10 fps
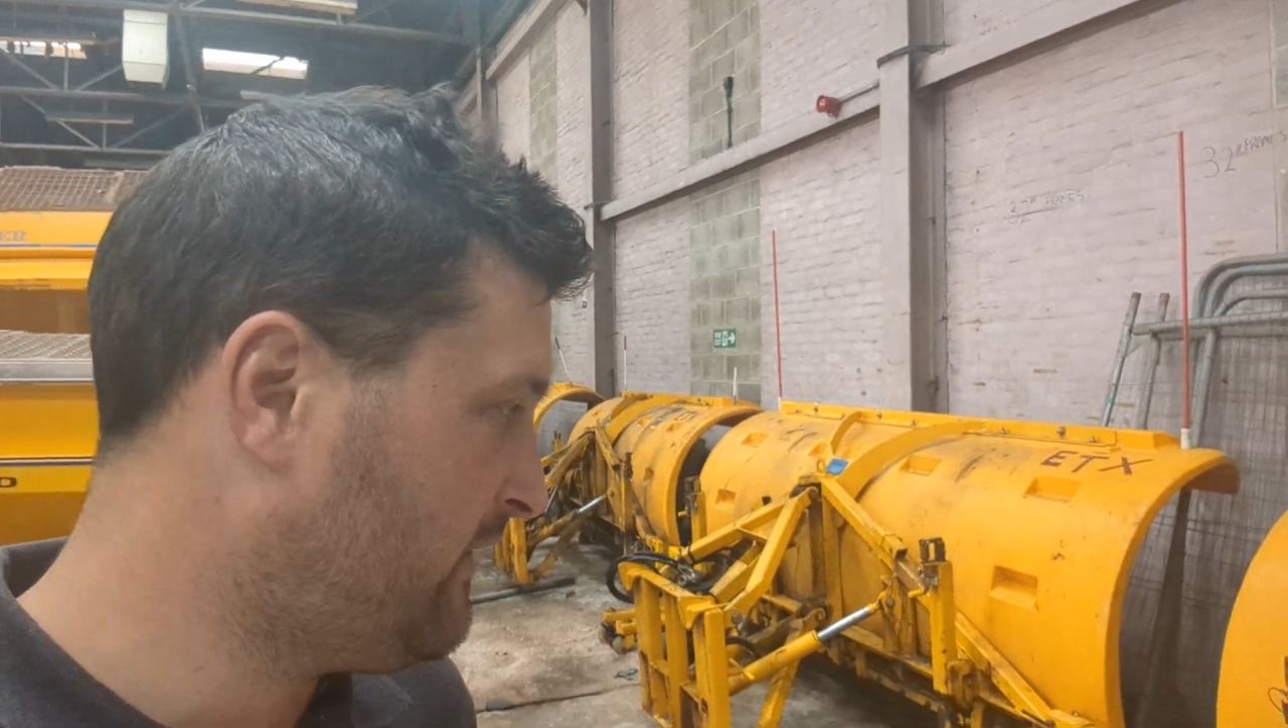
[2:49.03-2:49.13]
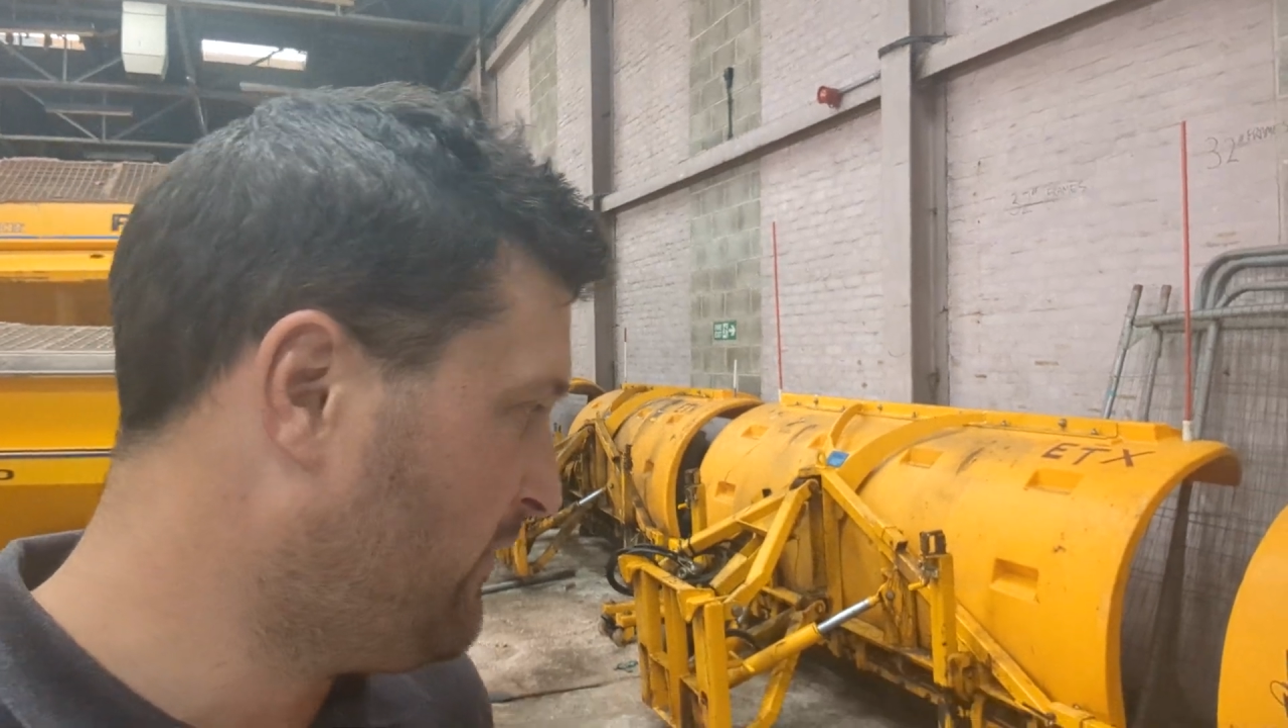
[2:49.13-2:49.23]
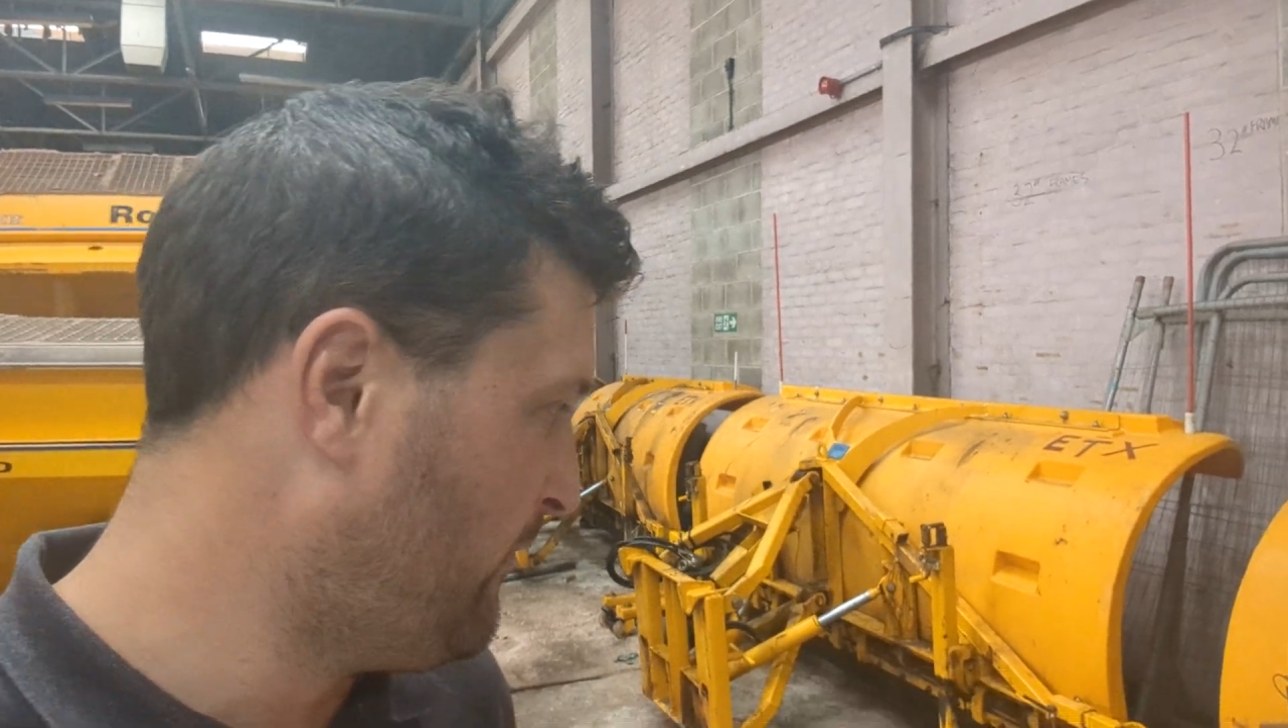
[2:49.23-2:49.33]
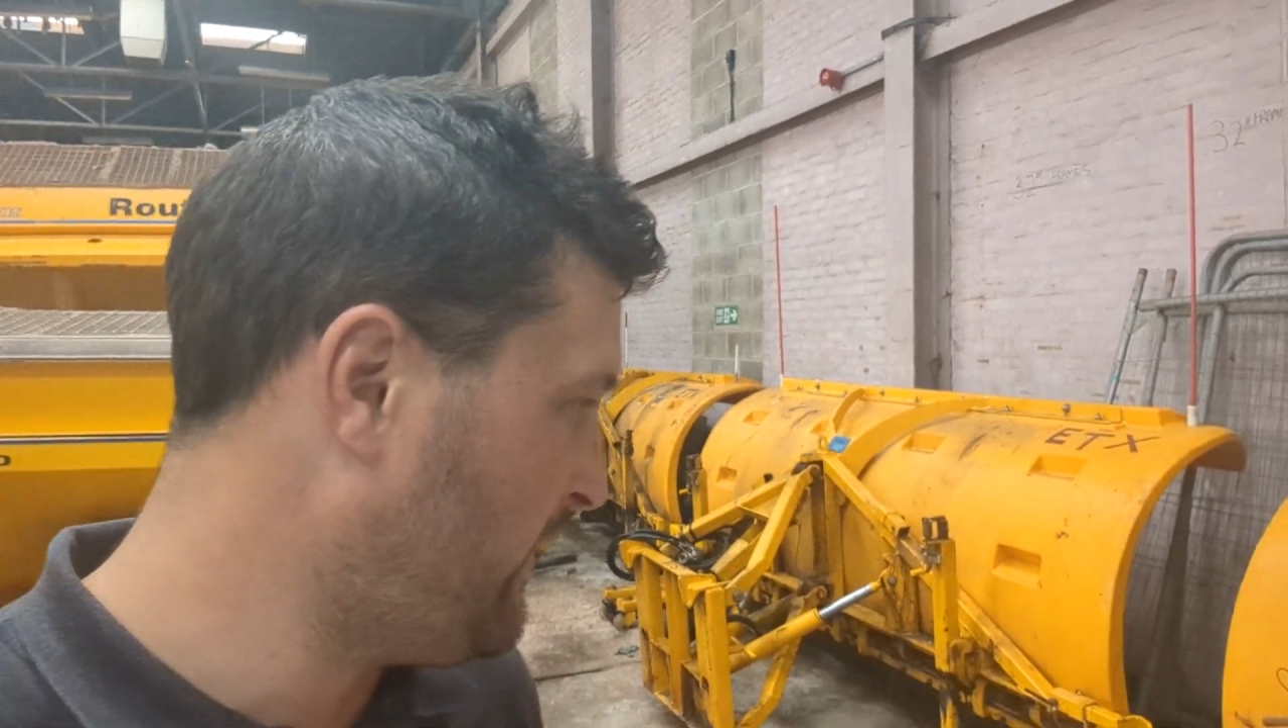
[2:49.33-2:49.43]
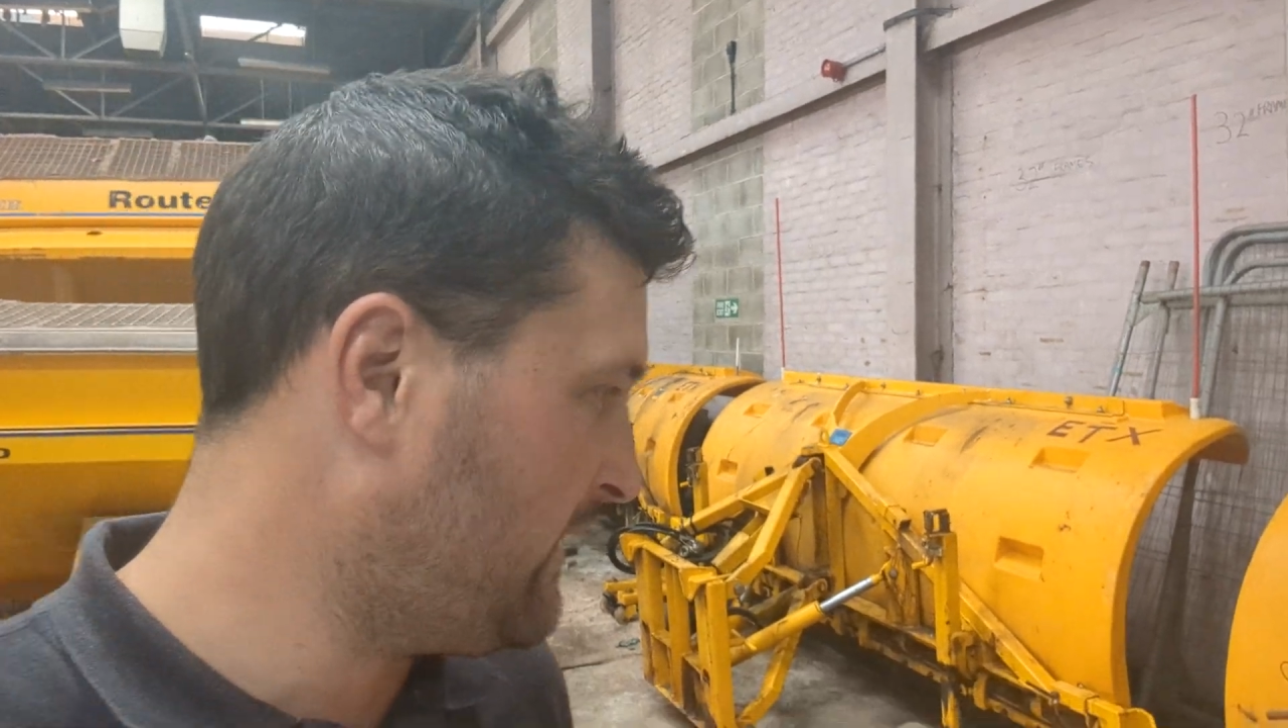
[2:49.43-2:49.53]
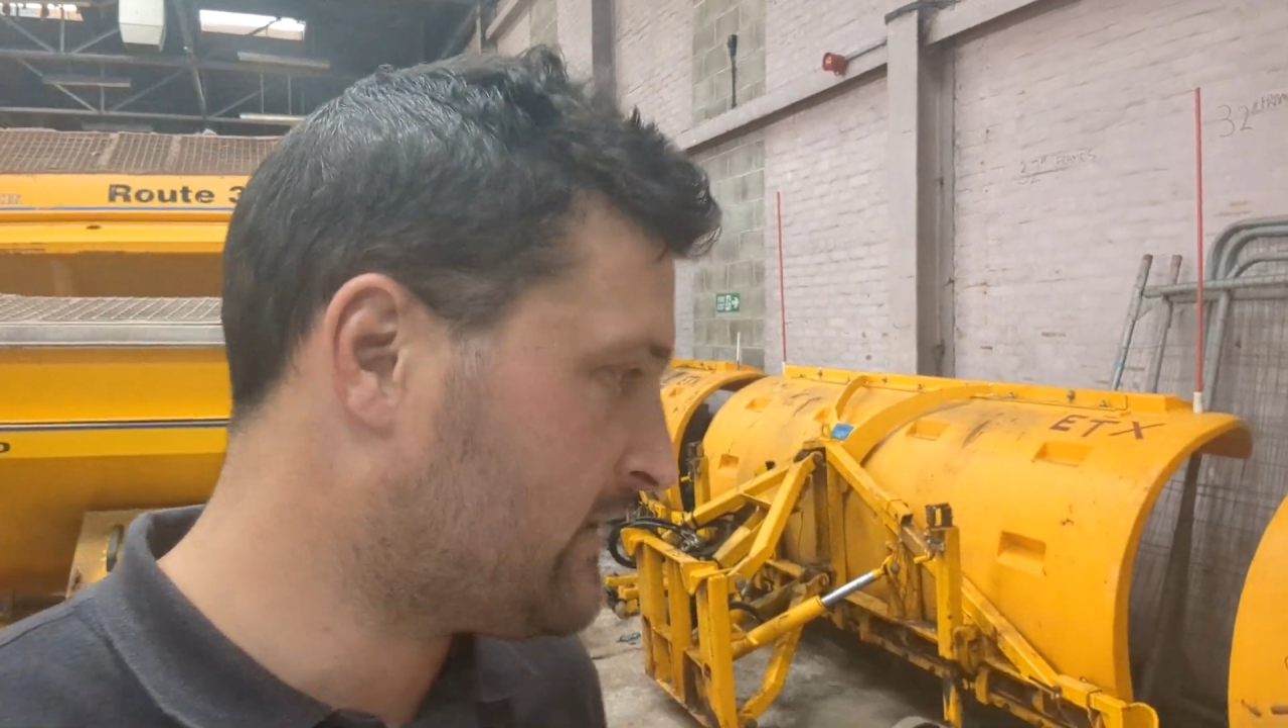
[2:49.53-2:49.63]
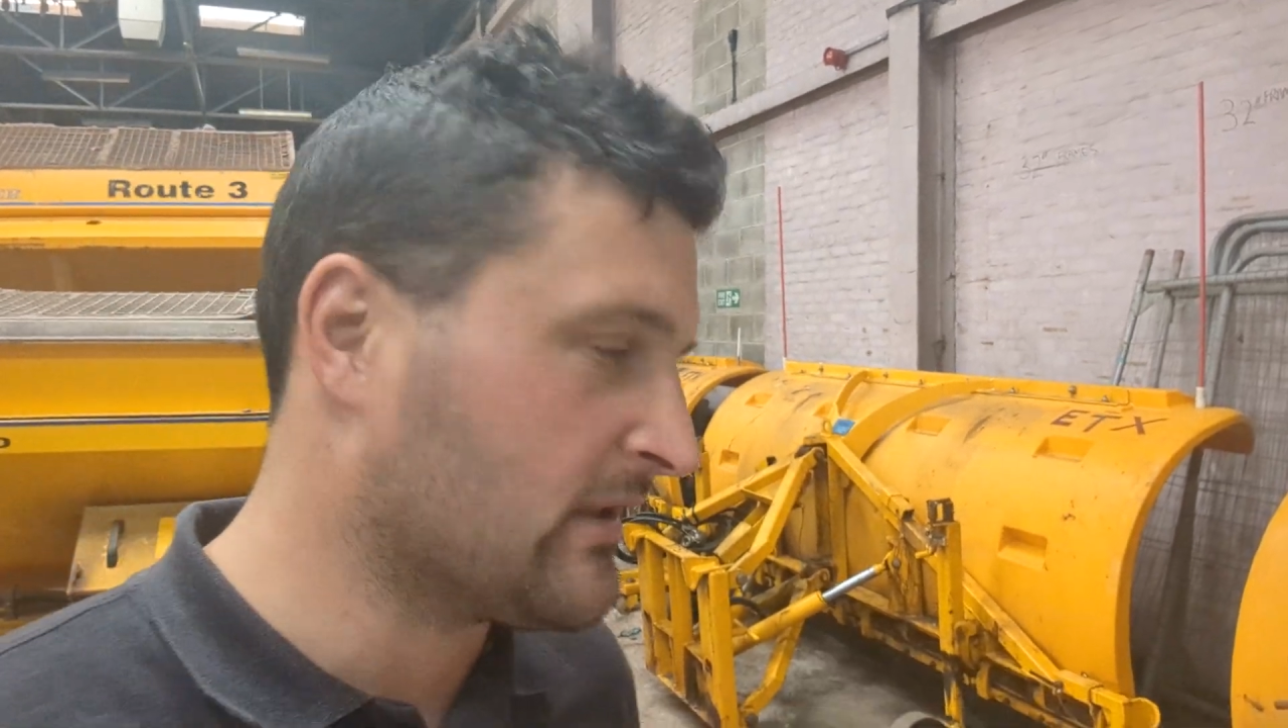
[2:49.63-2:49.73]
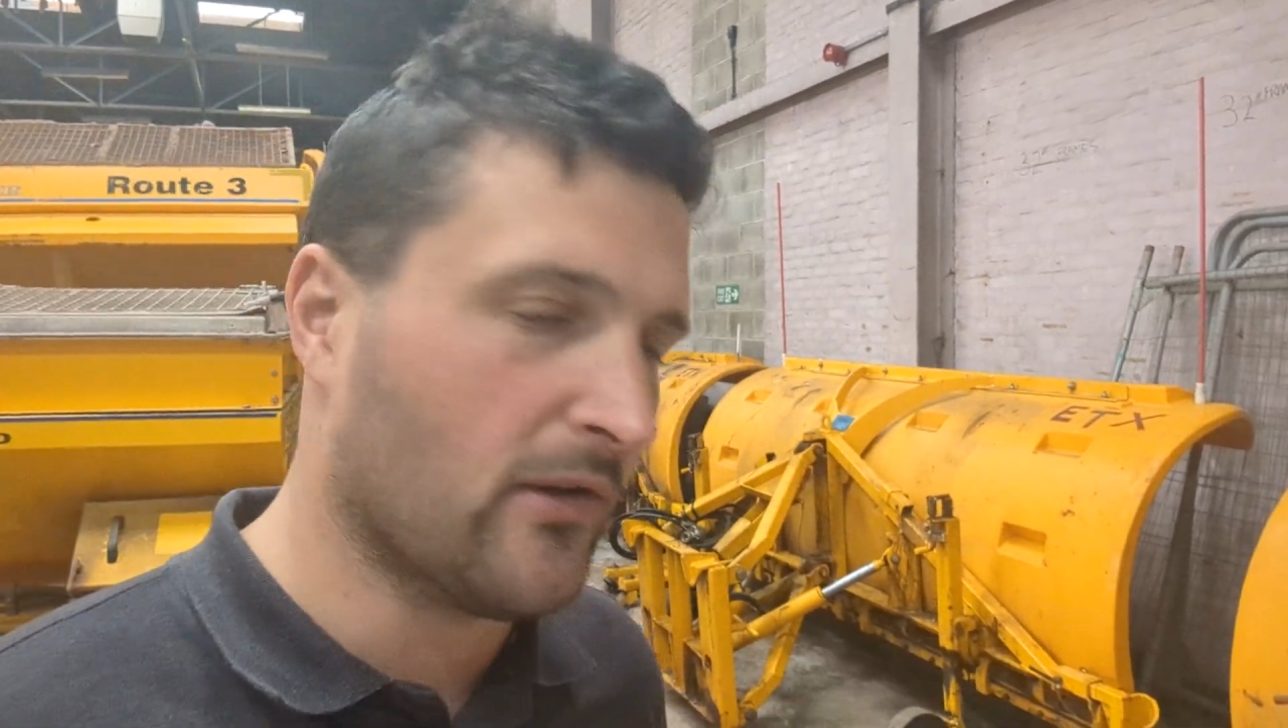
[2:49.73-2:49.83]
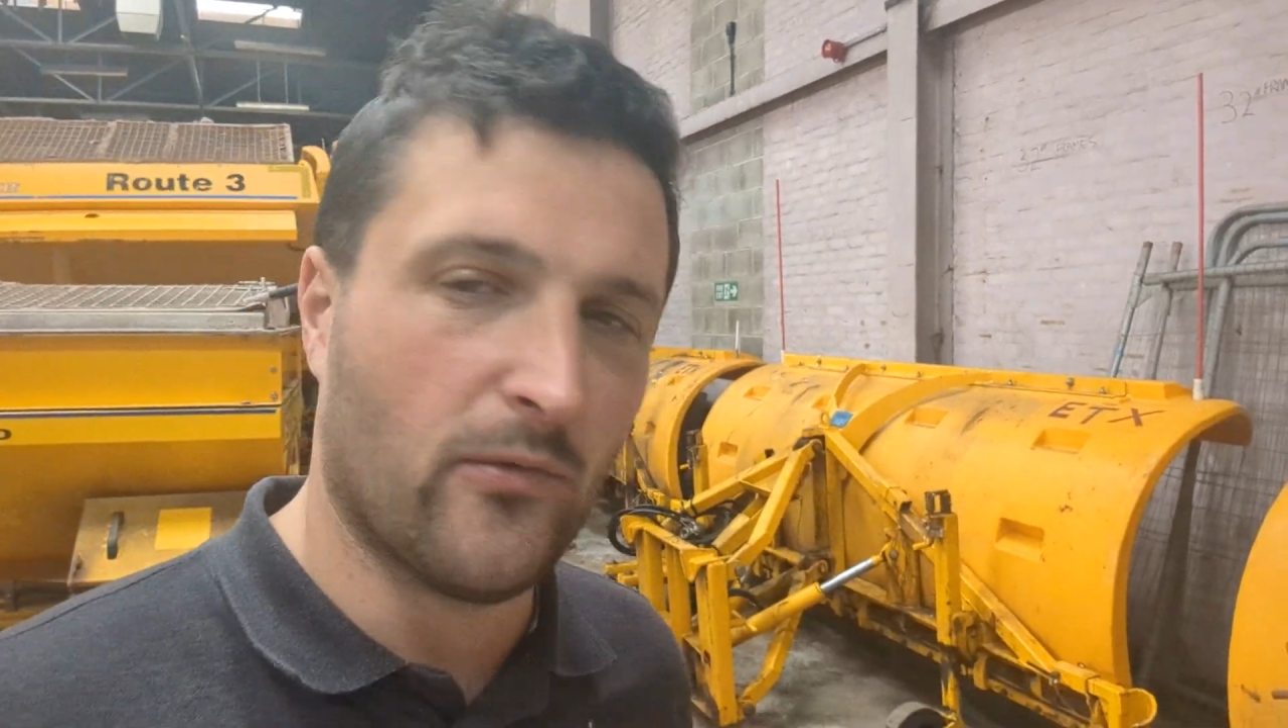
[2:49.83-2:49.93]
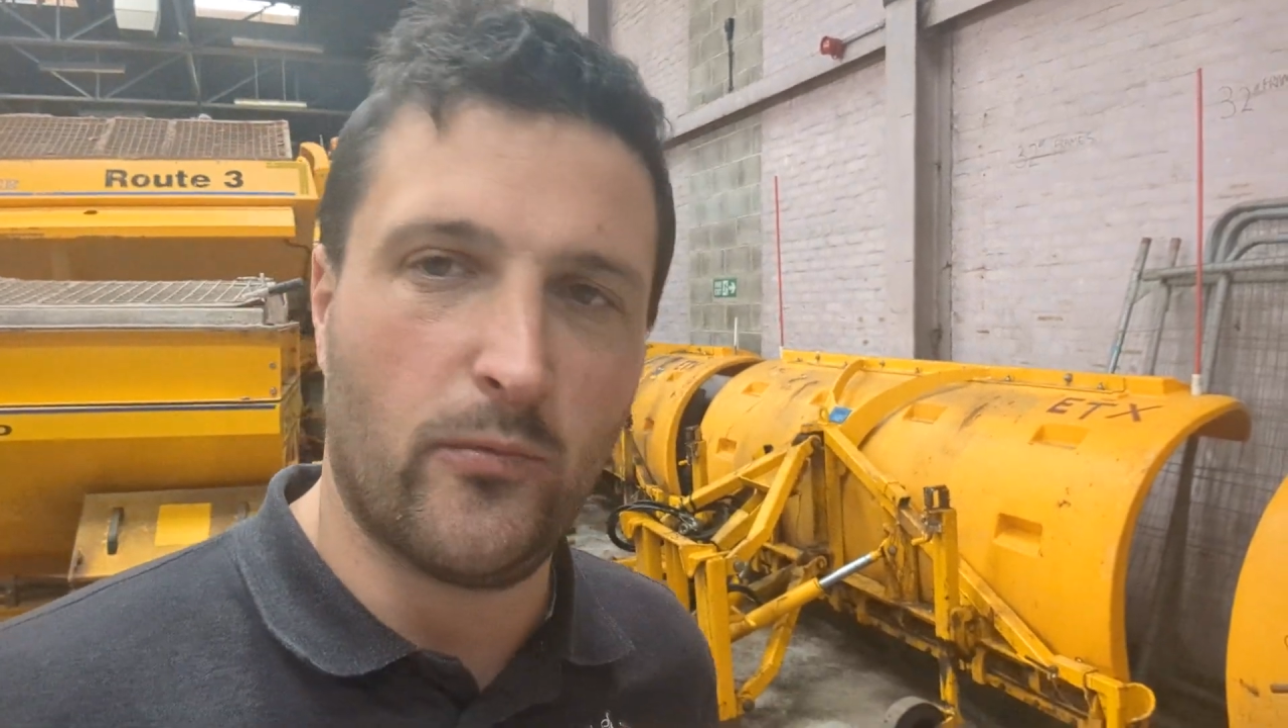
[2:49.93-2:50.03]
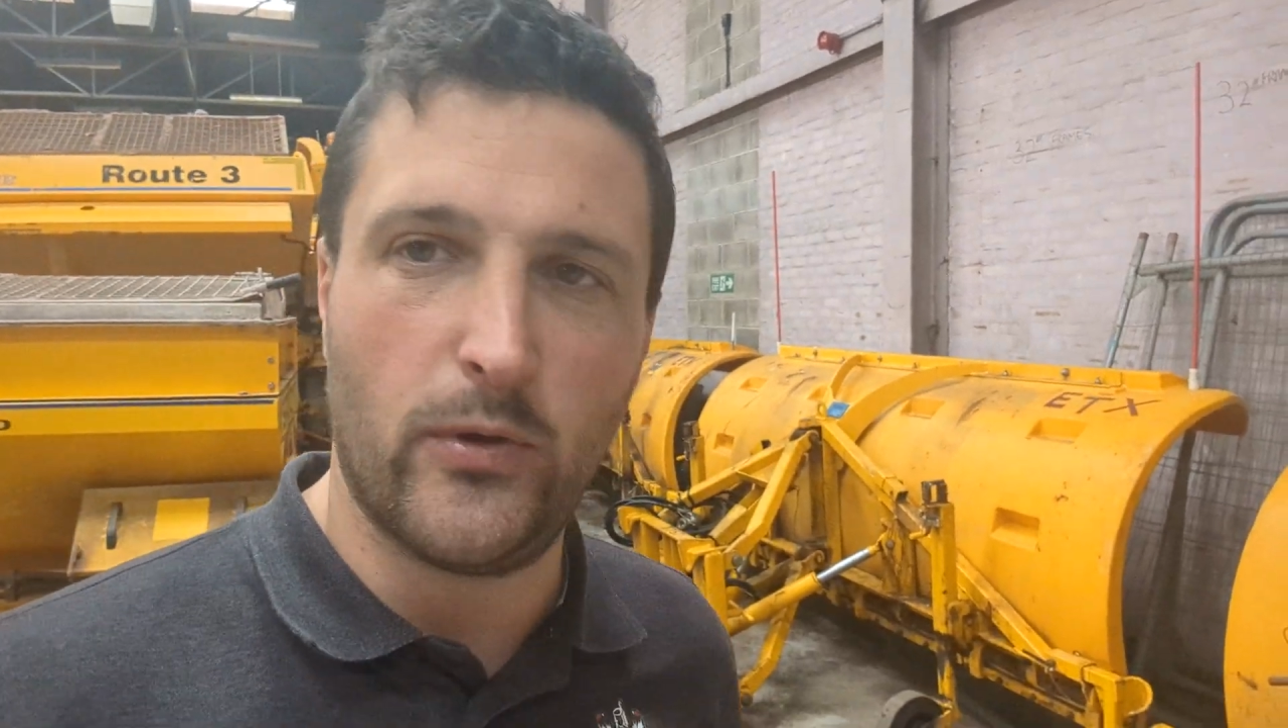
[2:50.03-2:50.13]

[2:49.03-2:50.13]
up here. So